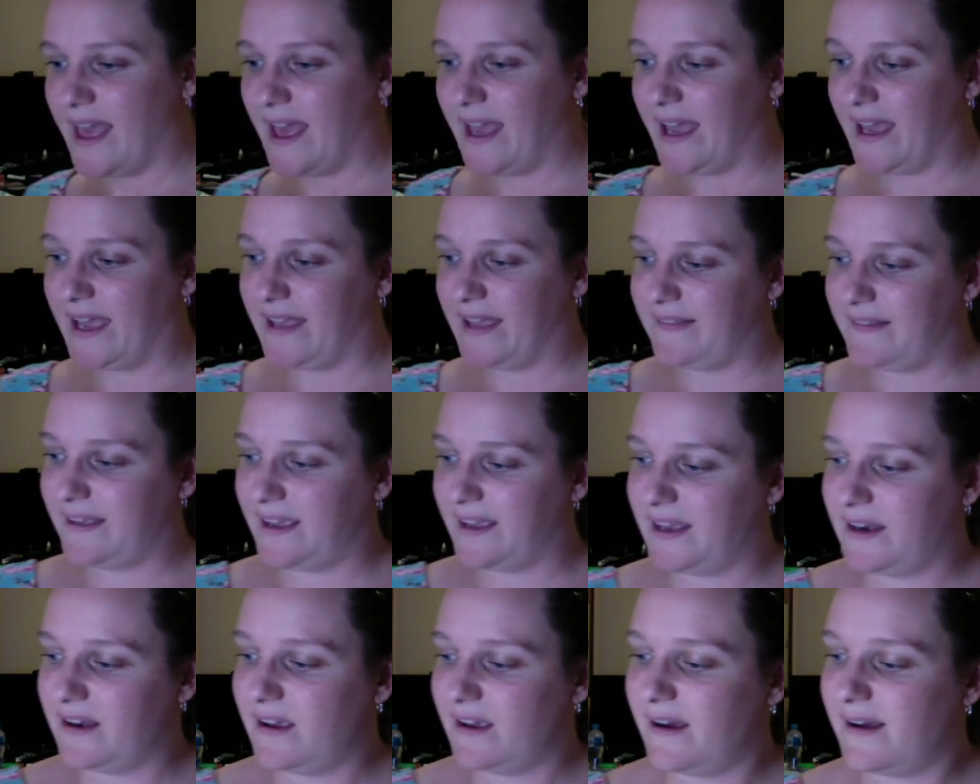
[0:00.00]
And
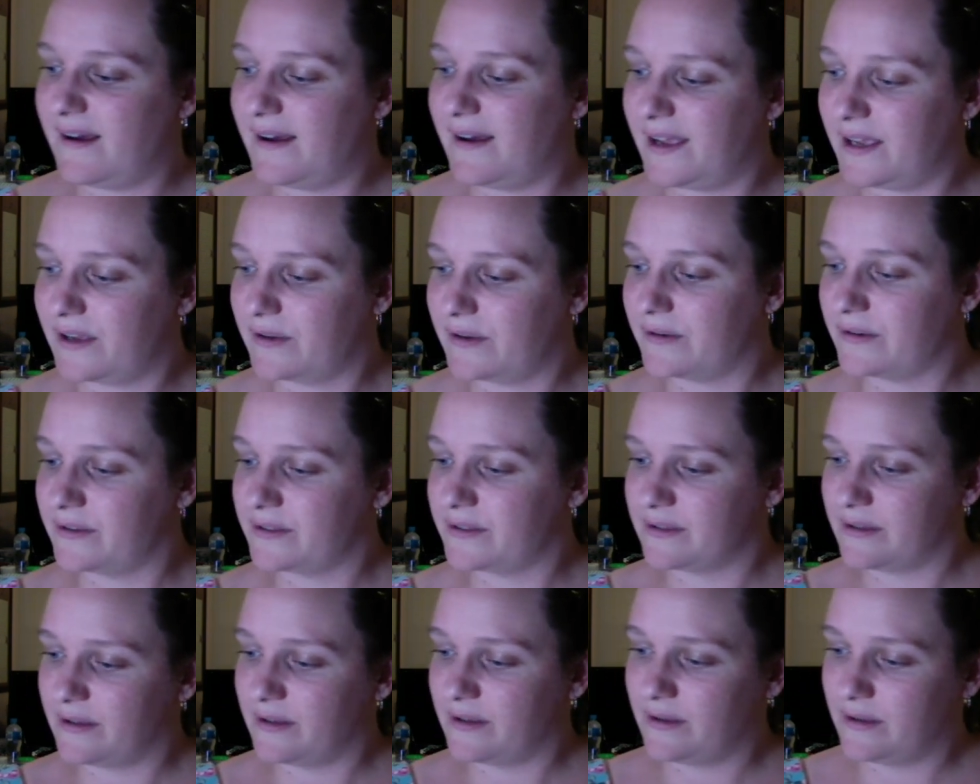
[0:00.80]
then I got
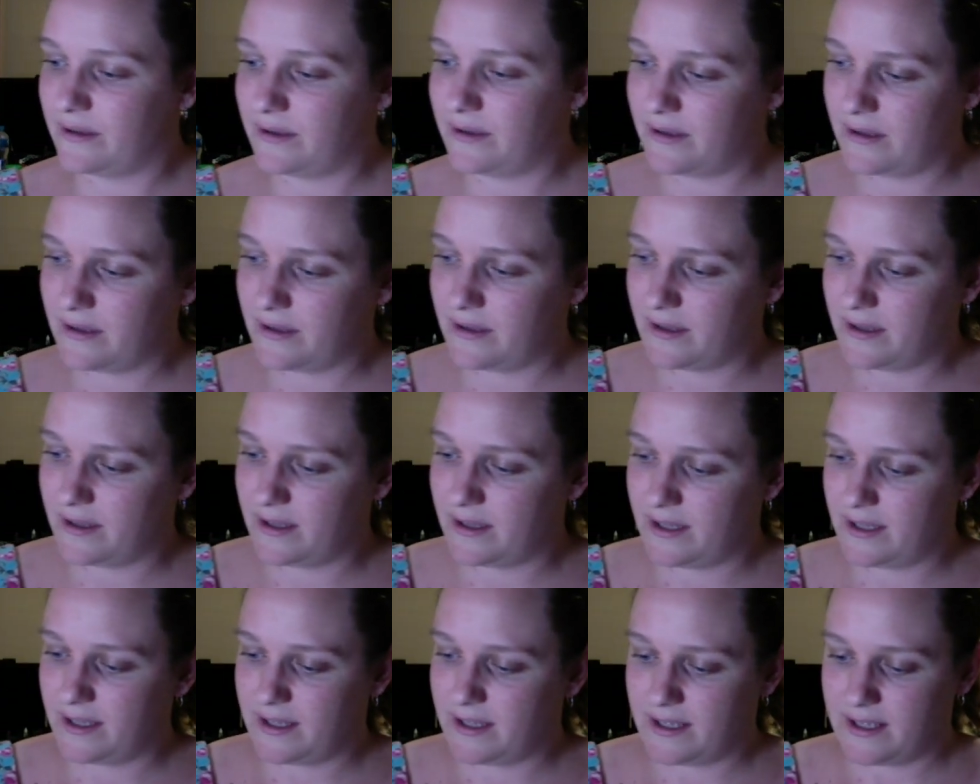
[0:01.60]

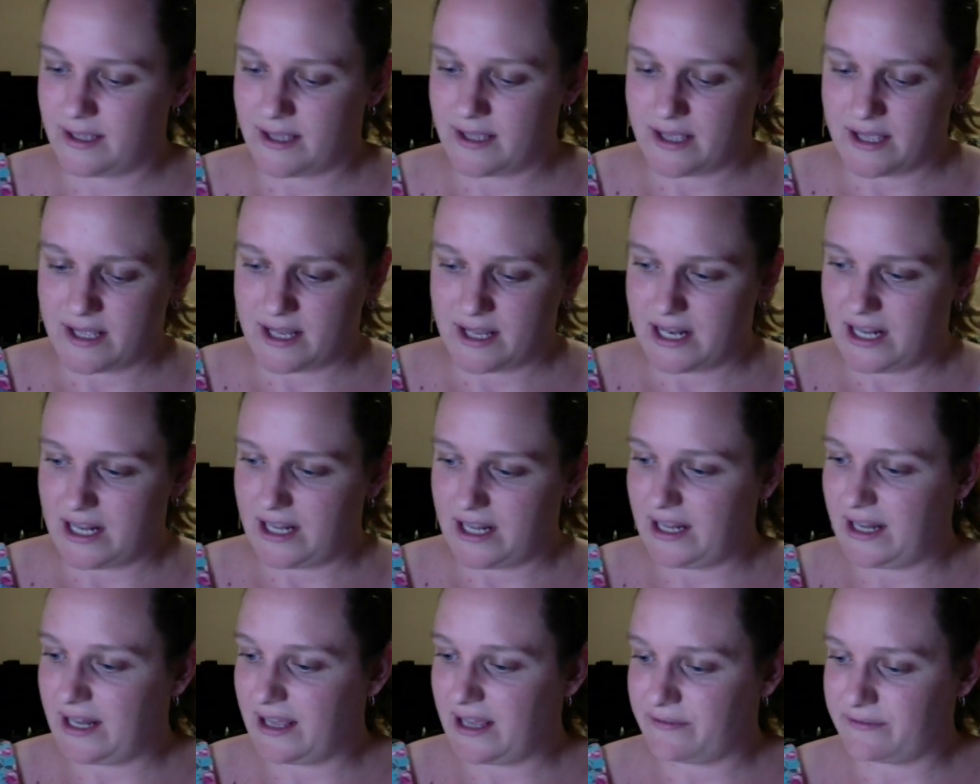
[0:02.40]

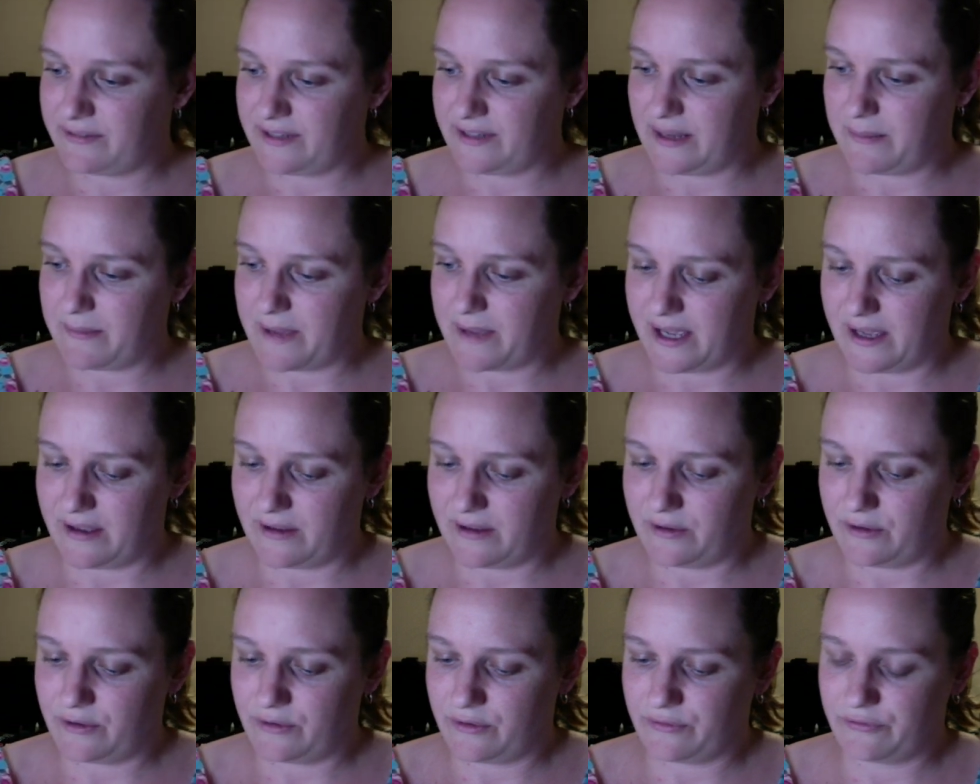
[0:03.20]
lovely
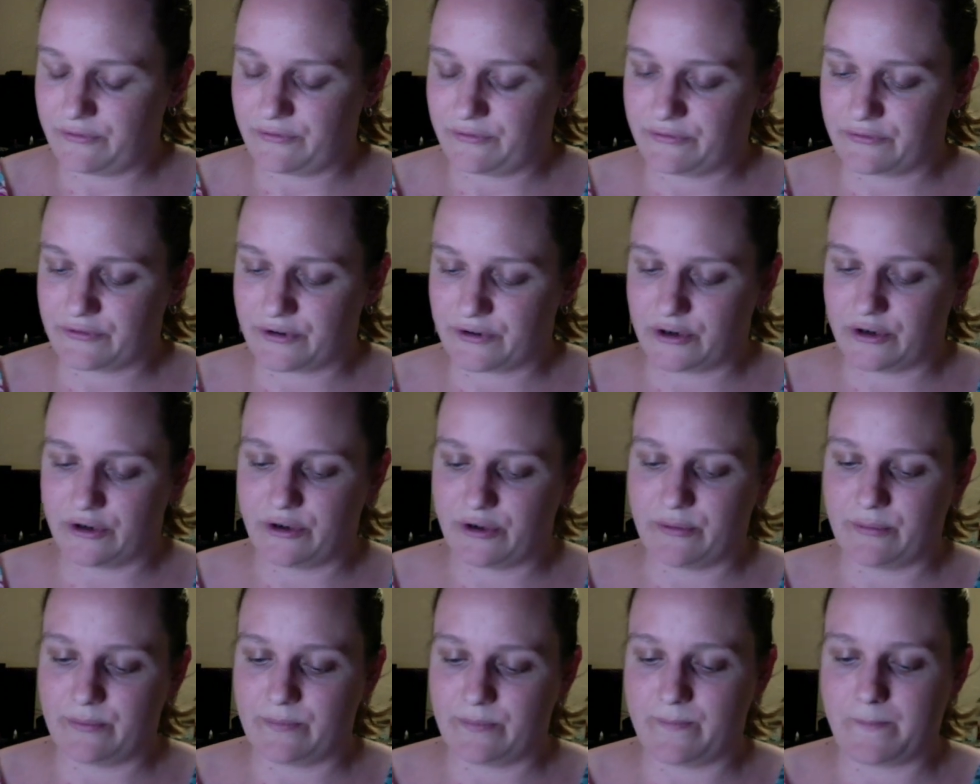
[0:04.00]
mail
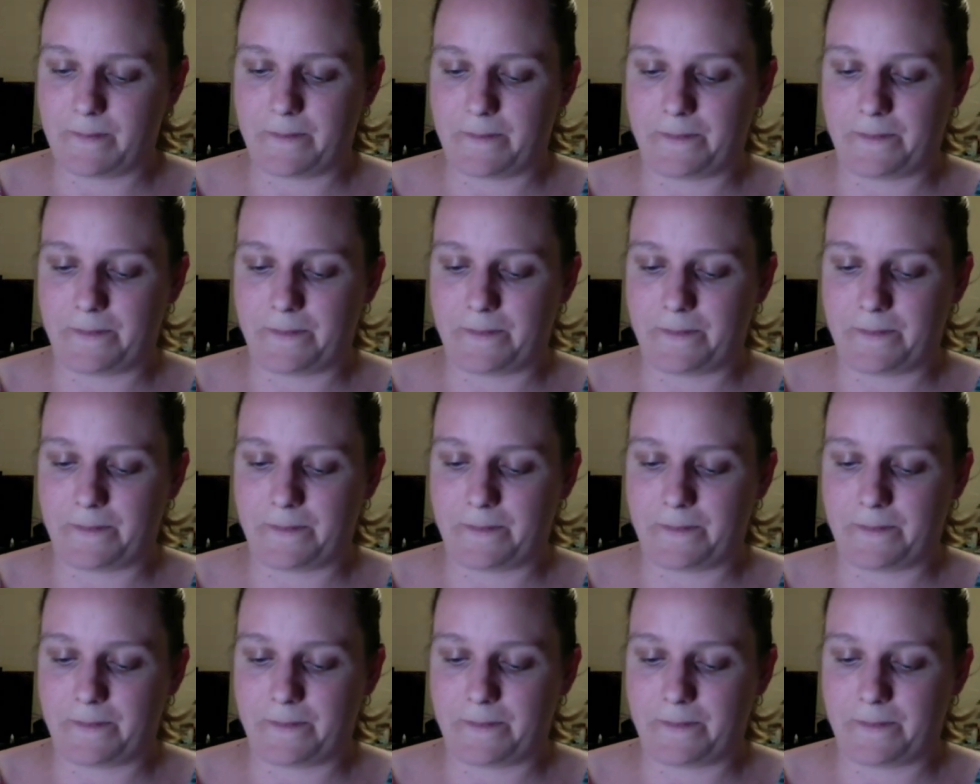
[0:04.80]
from,